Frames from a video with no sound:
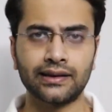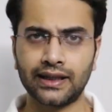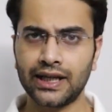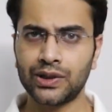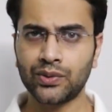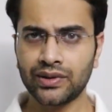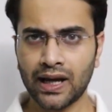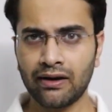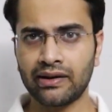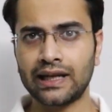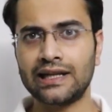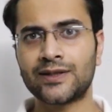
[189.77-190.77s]
they don't
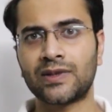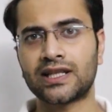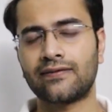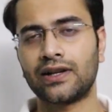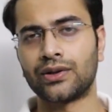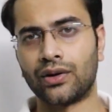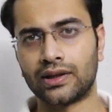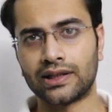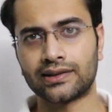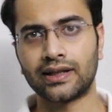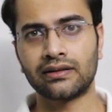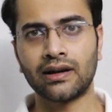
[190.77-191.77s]
have any specific
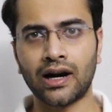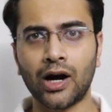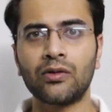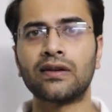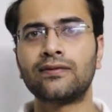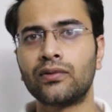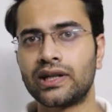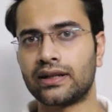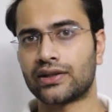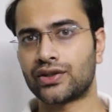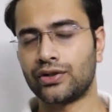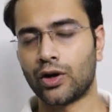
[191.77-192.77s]
knowledge that how a food
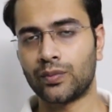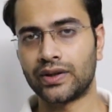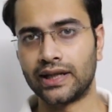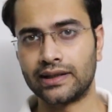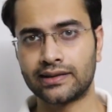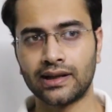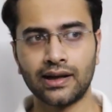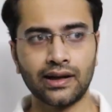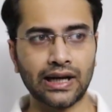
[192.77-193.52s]
industry operates